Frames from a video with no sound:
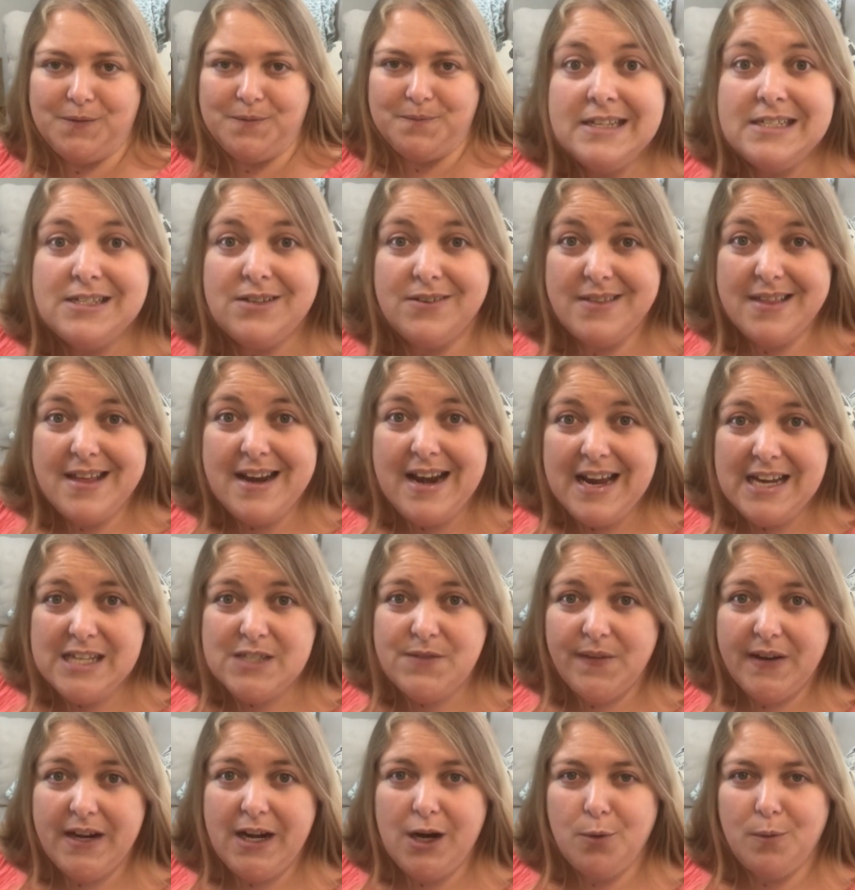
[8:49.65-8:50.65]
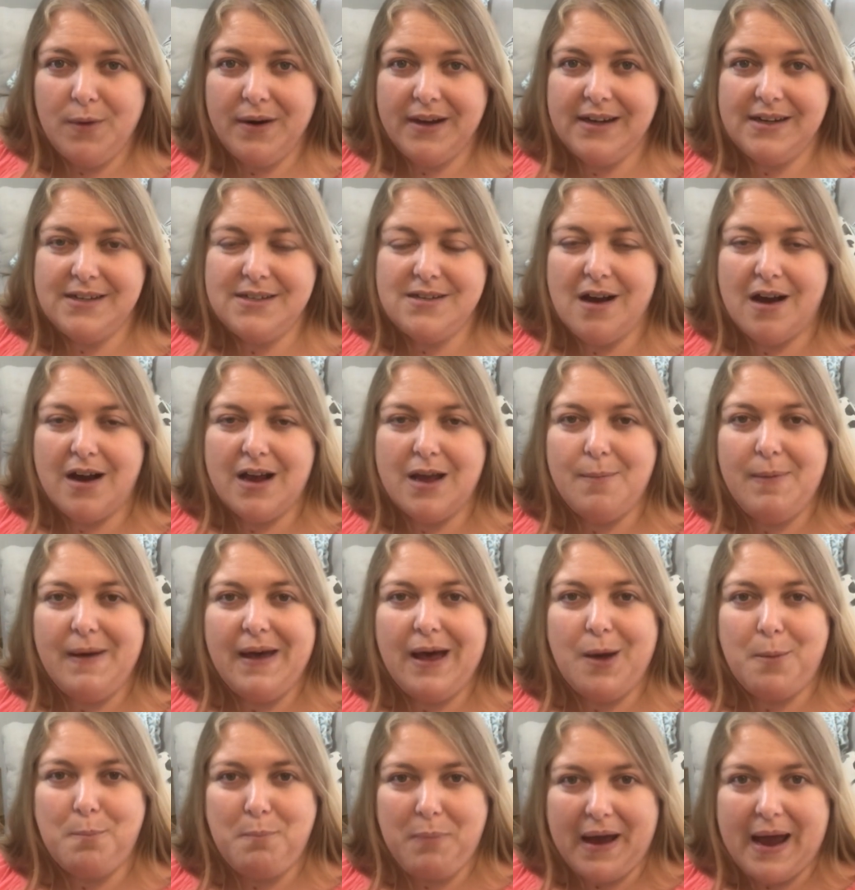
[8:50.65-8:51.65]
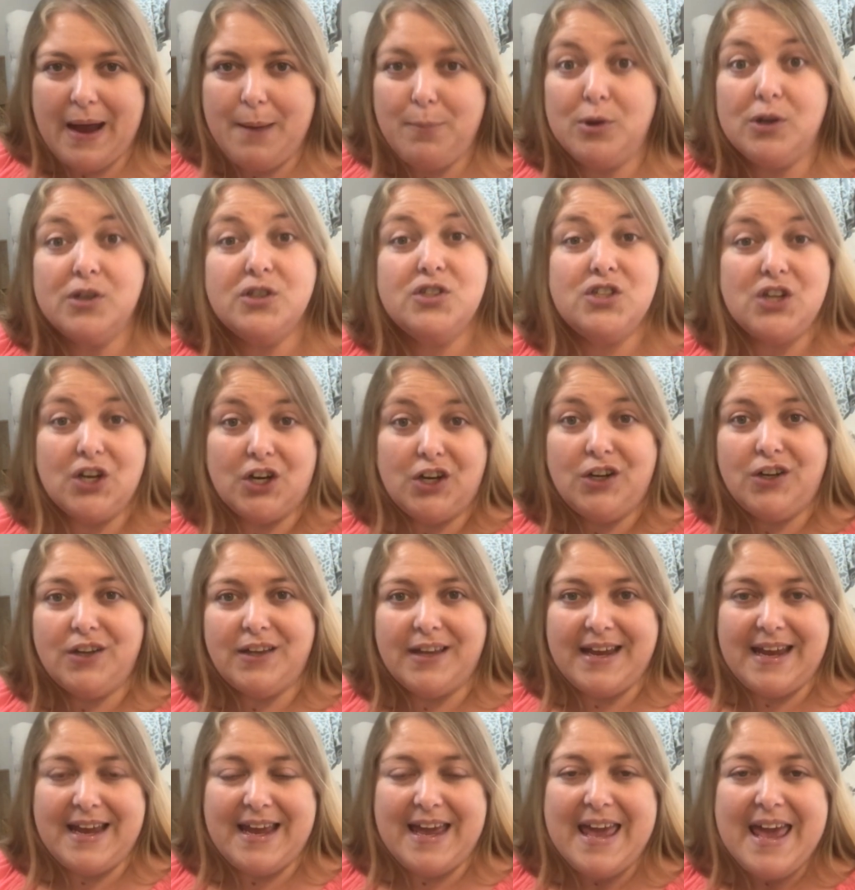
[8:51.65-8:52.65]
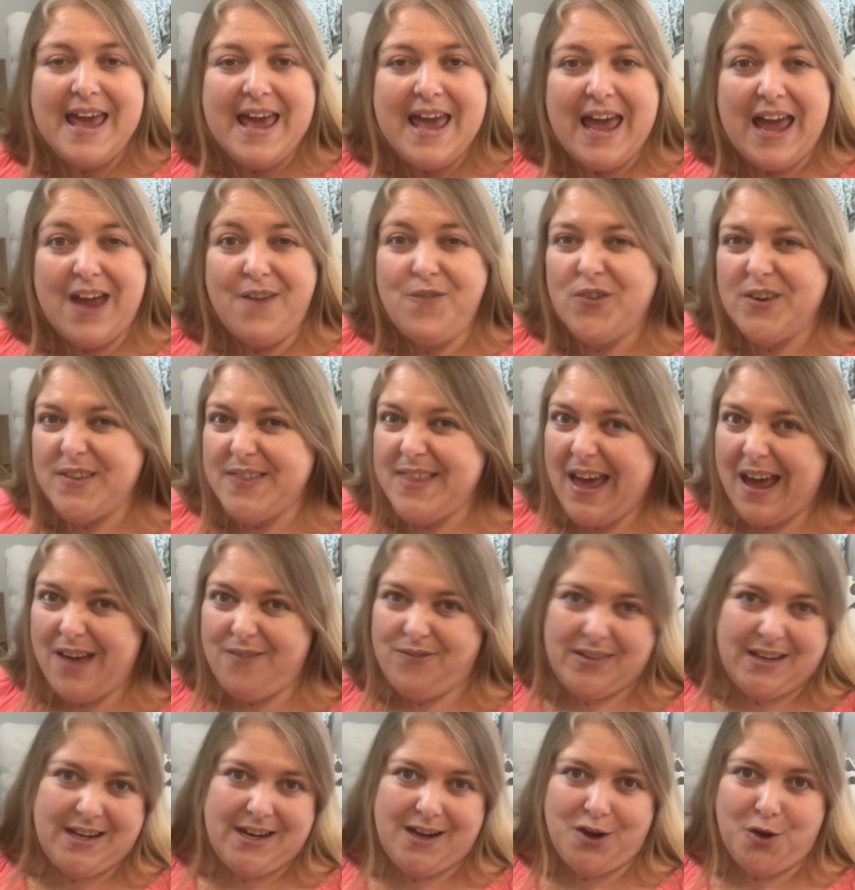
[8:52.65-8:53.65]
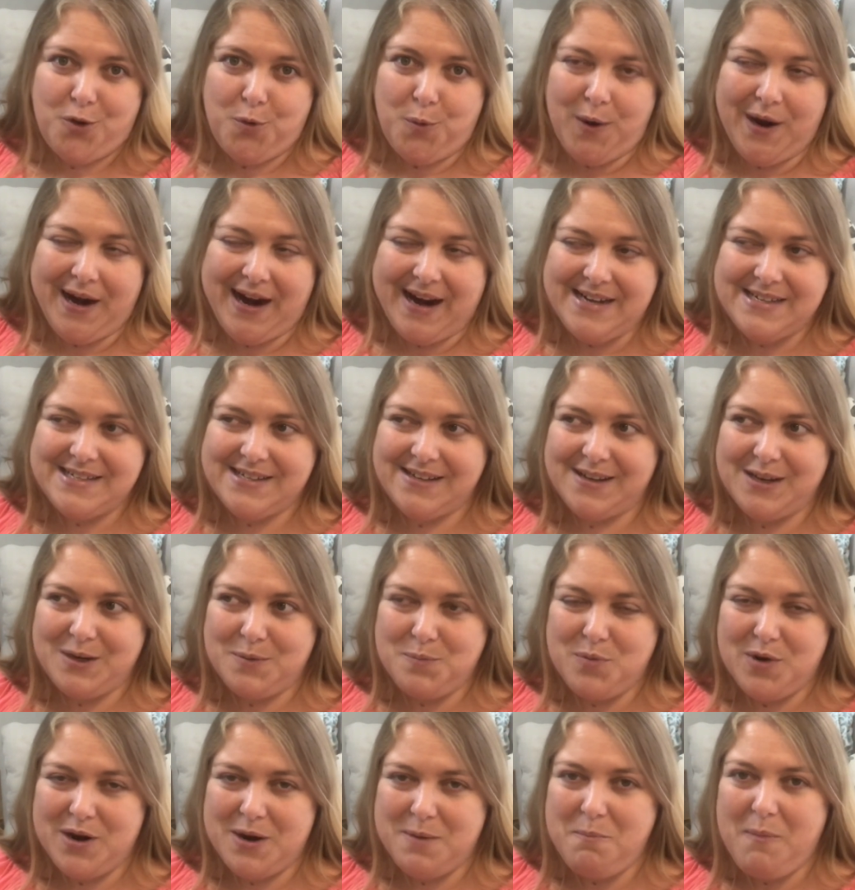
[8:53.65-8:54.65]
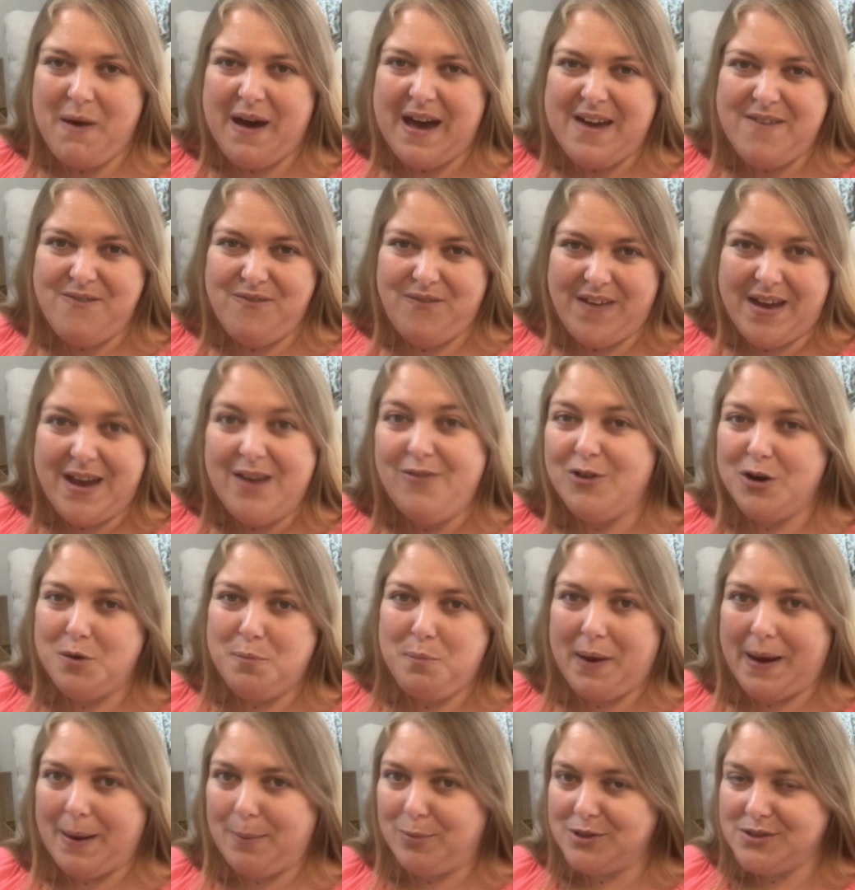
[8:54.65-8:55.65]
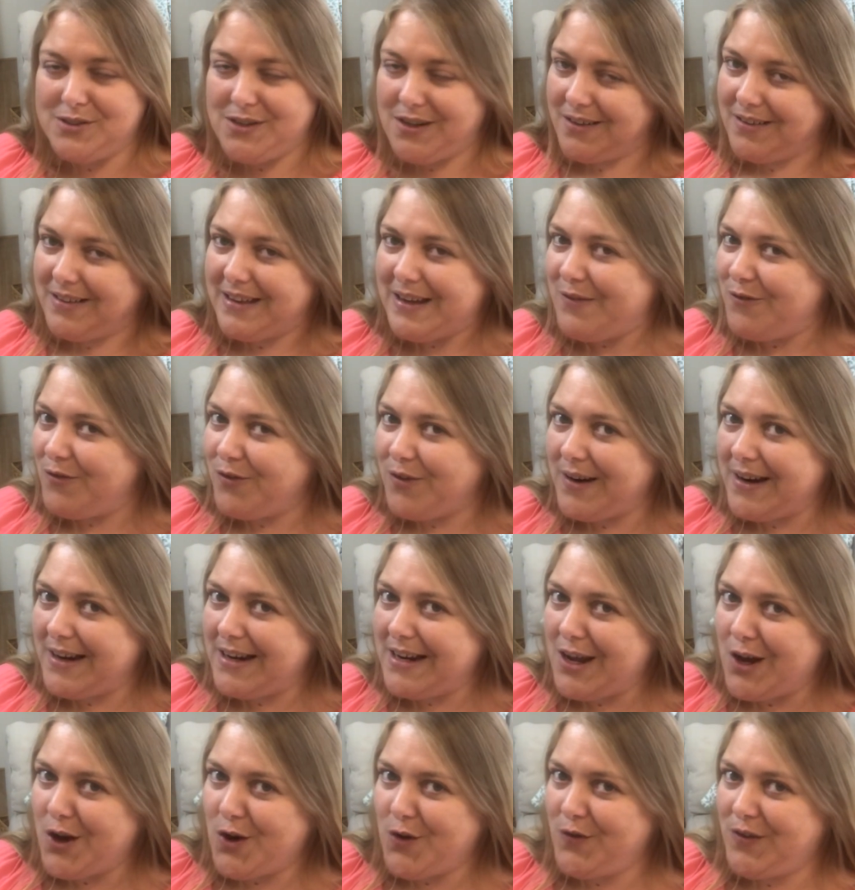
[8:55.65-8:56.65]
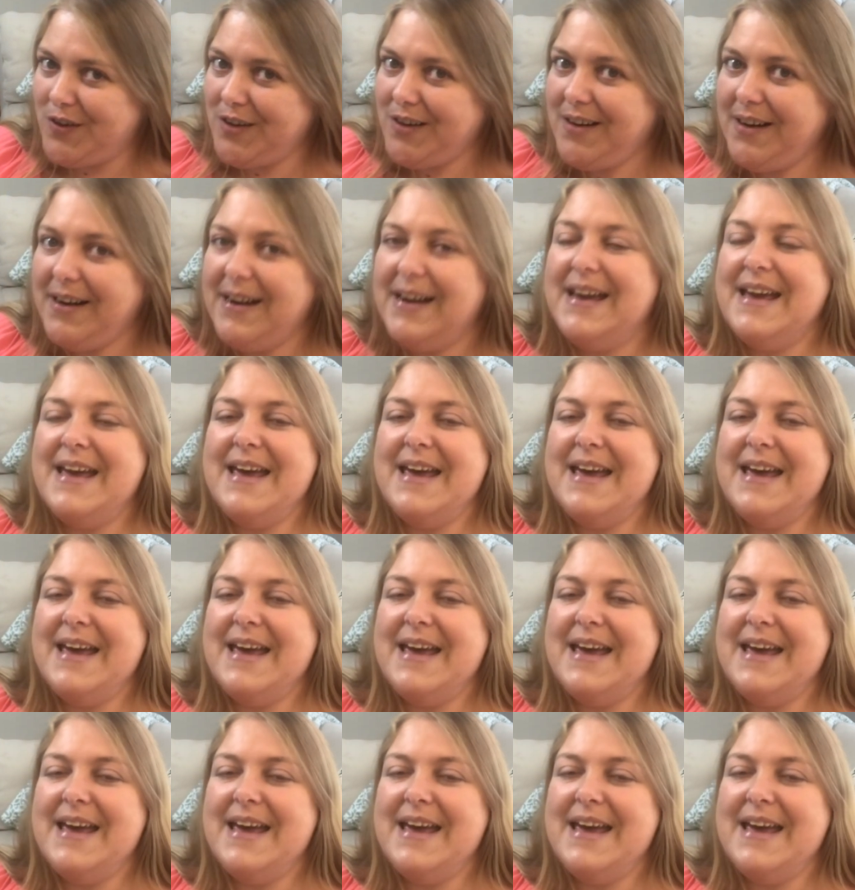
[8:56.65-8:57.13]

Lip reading: So in the next video, we're going to talk about Bible journaling, and for that video, we're actually going to bring my favorite Bible journaling friend over,